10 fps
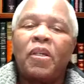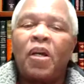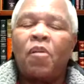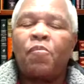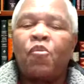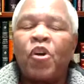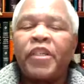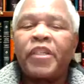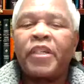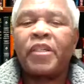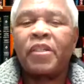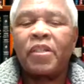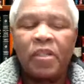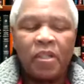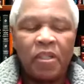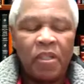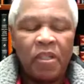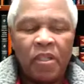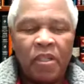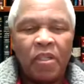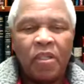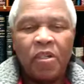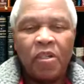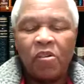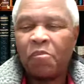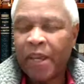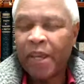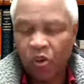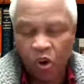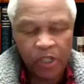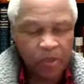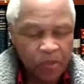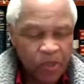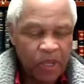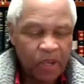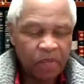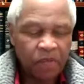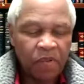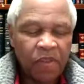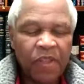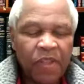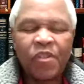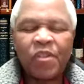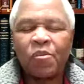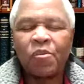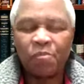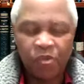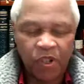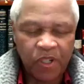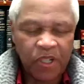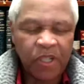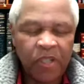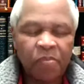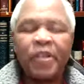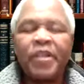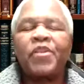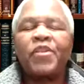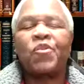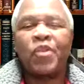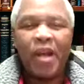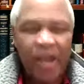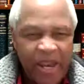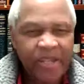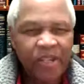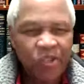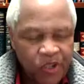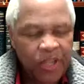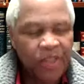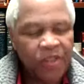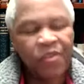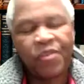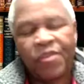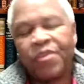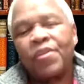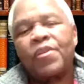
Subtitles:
by God himself. This is important. Please understand this.